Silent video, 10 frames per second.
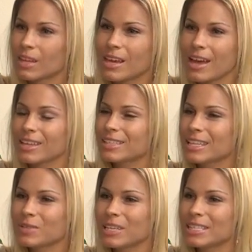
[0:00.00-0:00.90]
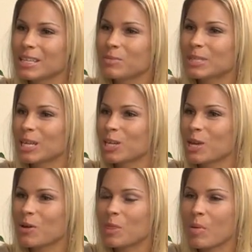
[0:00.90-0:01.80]
Yeah, because that's what it seems like,
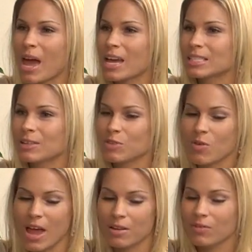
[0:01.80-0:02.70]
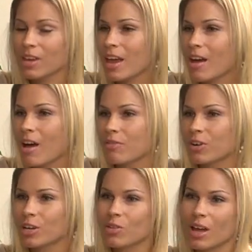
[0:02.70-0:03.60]
in the past, if you had a VA
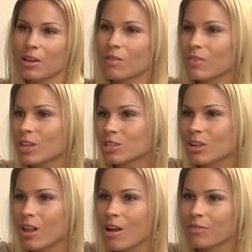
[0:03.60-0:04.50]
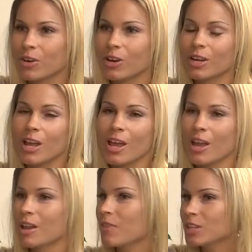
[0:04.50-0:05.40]
offer and you had a conventional offer and
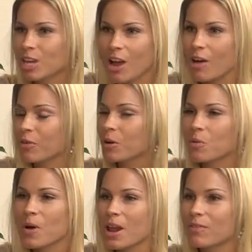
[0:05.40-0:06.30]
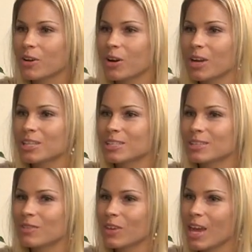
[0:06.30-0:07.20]
an FHA offer or whatever, it's
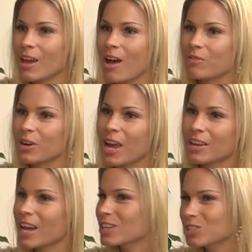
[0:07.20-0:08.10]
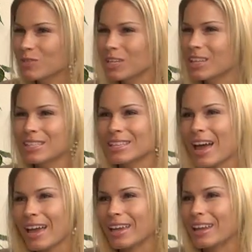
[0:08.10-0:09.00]
the VA offer kind of got shifted to the
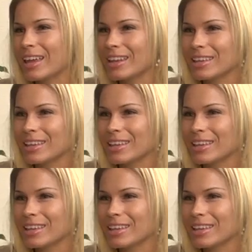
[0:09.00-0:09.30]
side, and